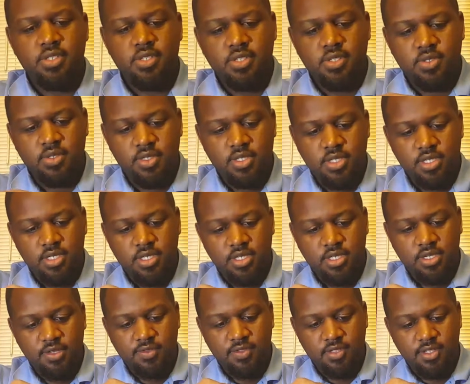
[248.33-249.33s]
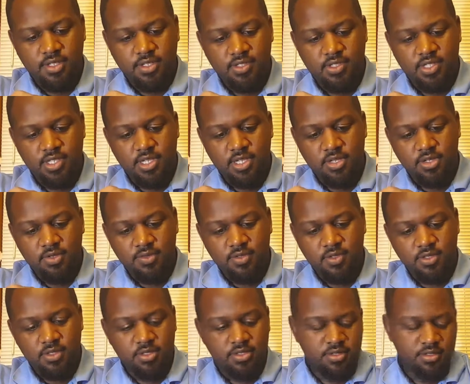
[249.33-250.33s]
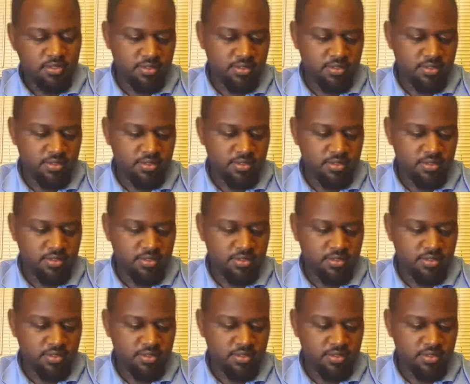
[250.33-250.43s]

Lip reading: Go ahead and get it off the other side over here.